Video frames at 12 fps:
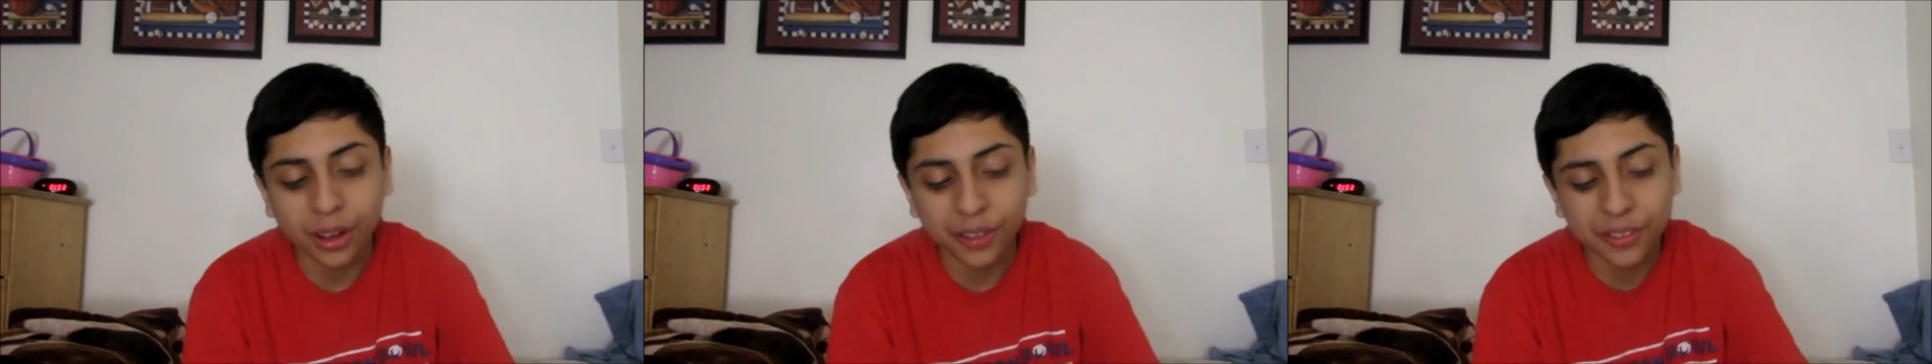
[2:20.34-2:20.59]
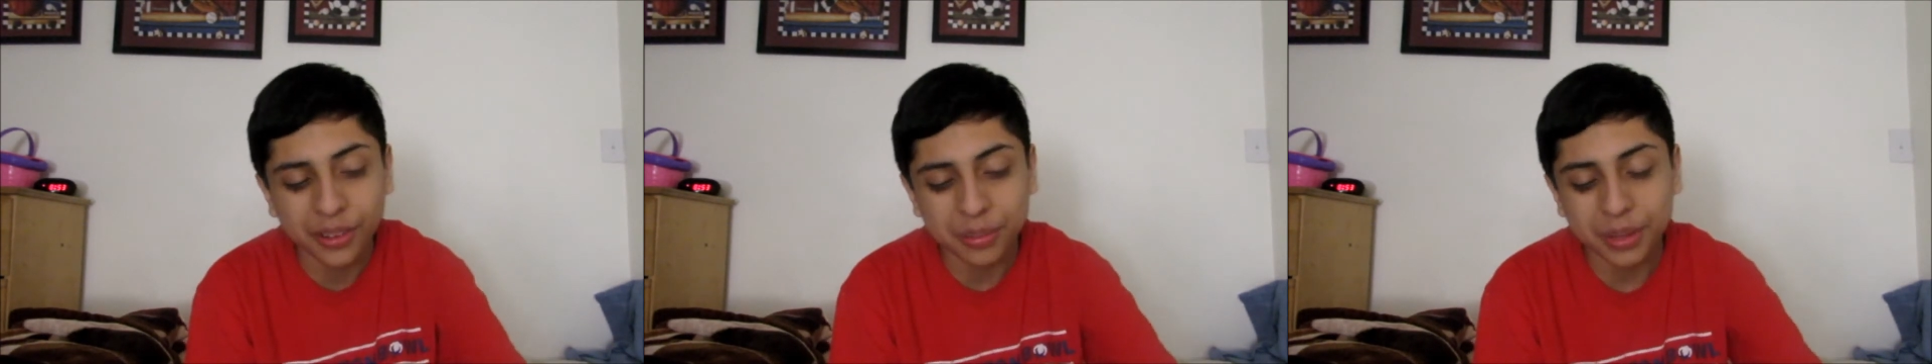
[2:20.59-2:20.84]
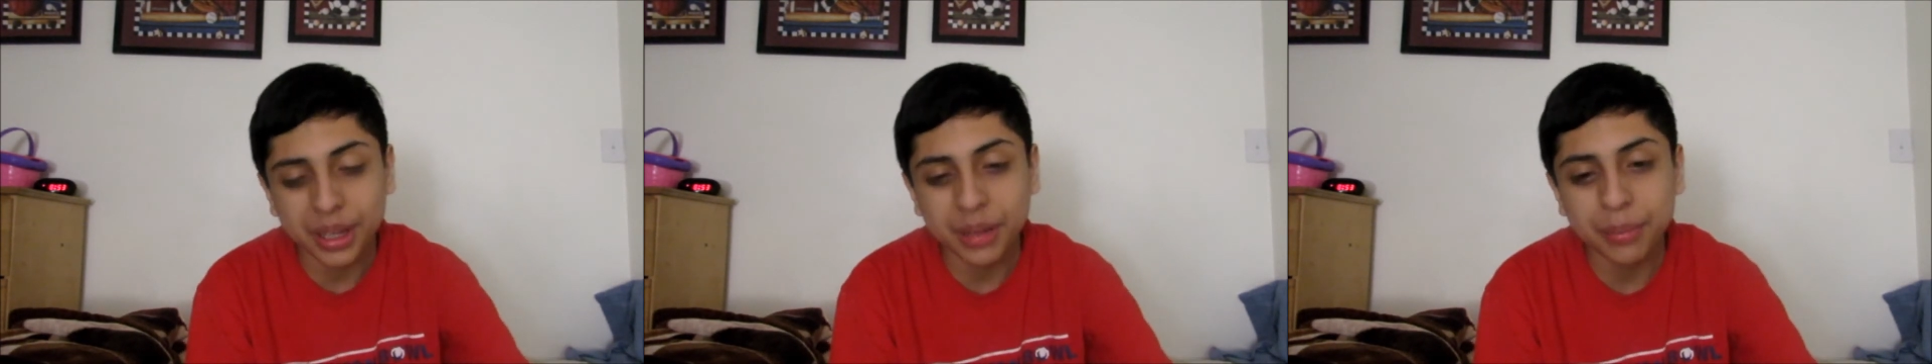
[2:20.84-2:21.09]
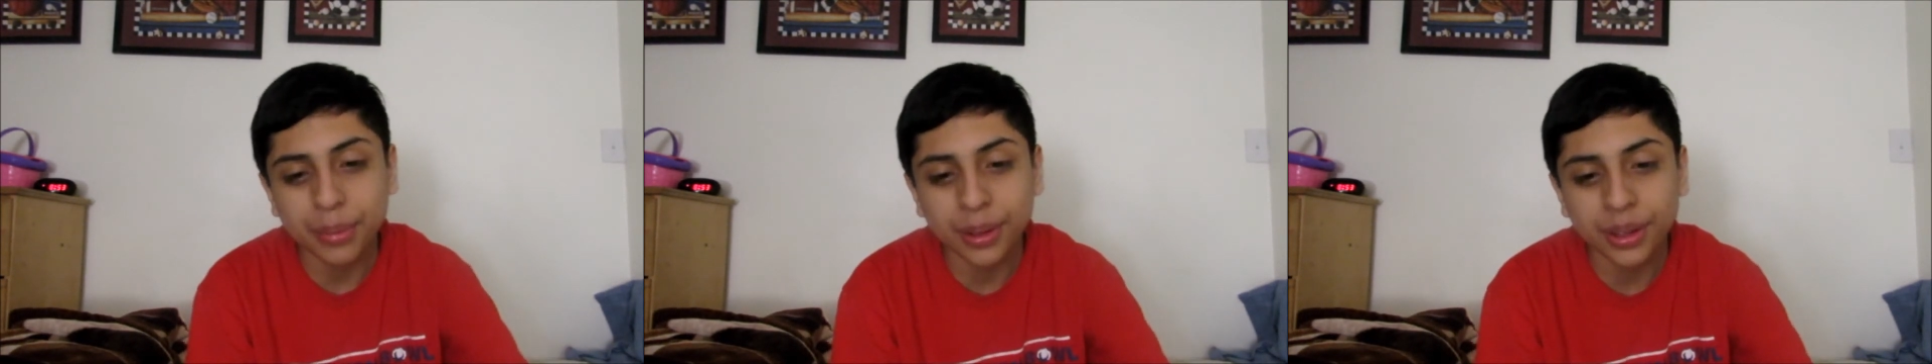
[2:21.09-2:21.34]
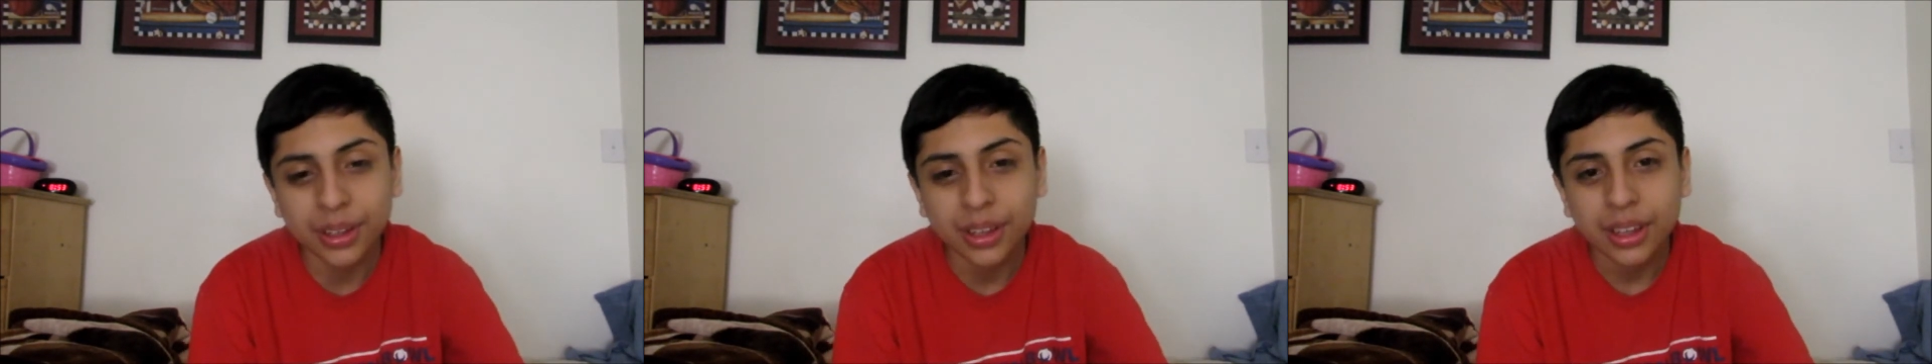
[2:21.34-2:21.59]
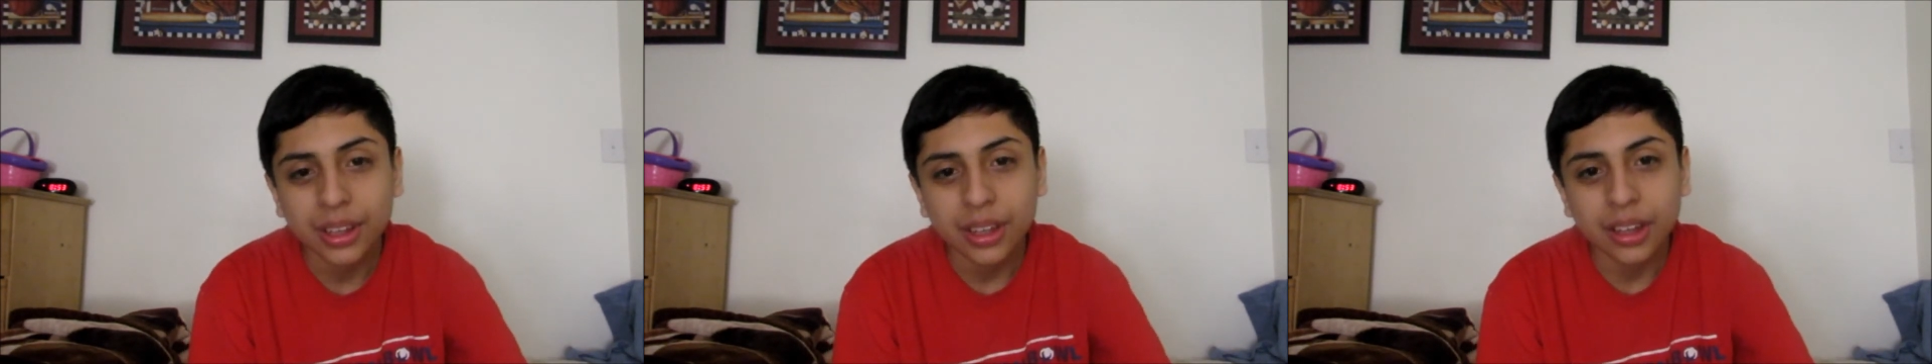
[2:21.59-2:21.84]
off for a minute, but
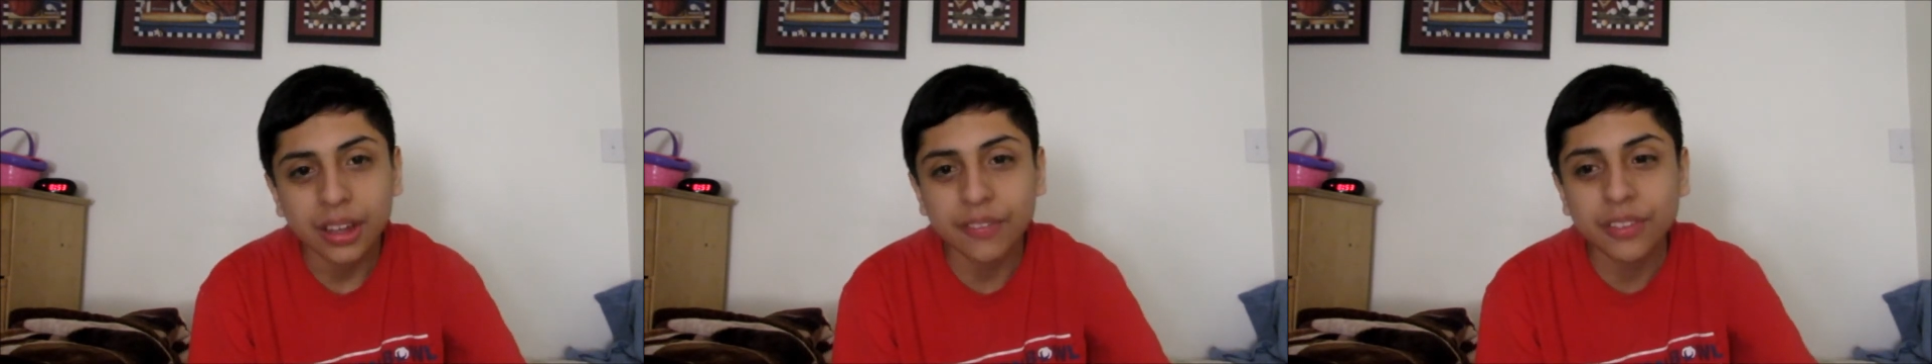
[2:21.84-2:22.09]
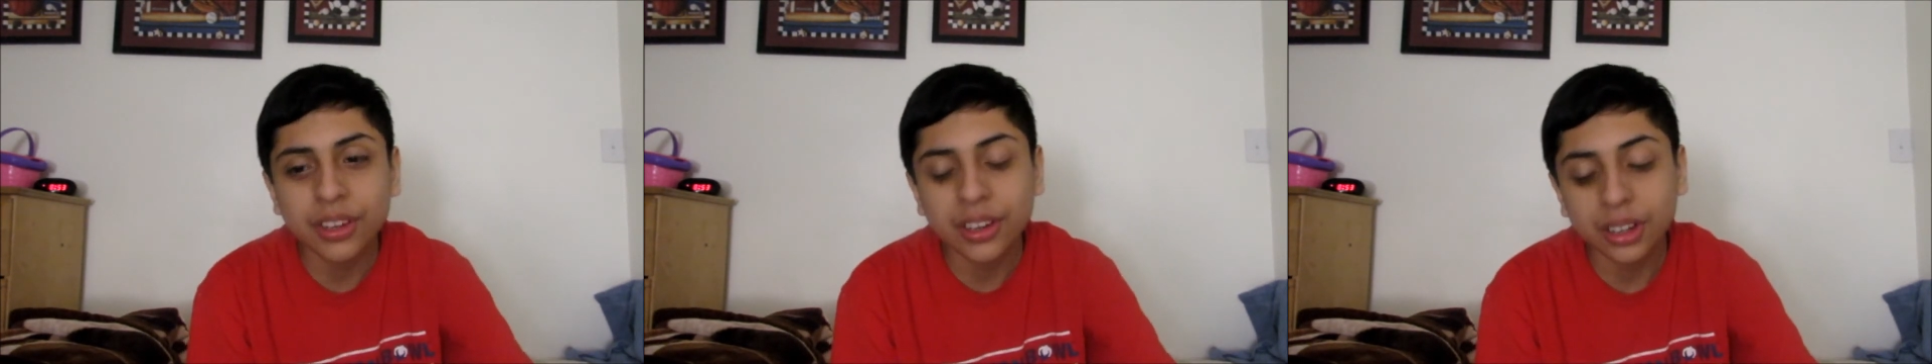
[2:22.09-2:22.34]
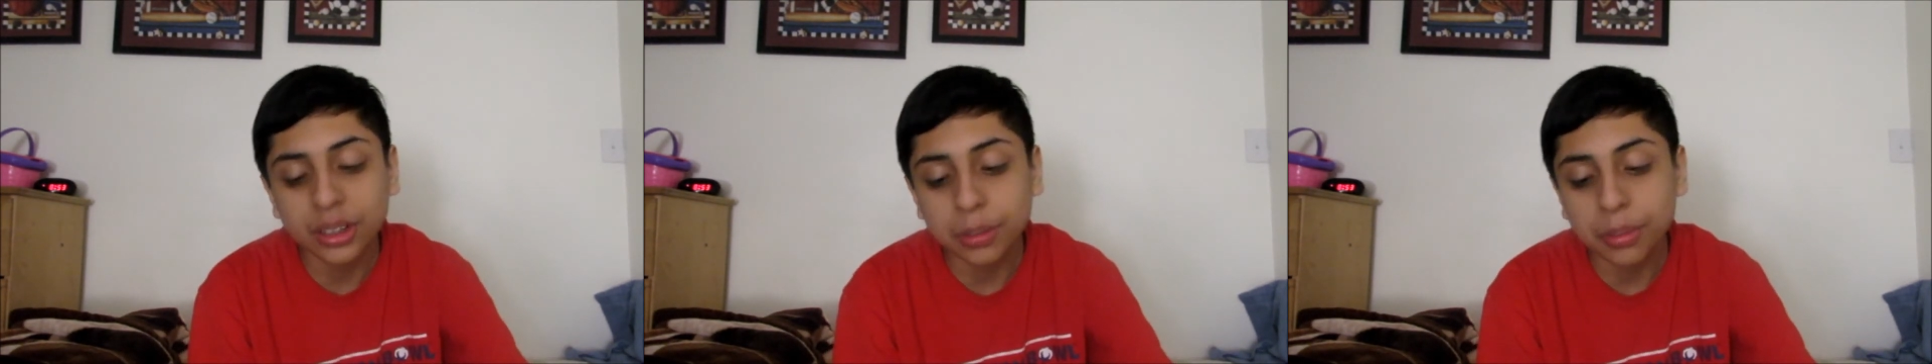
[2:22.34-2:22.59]
I figured out the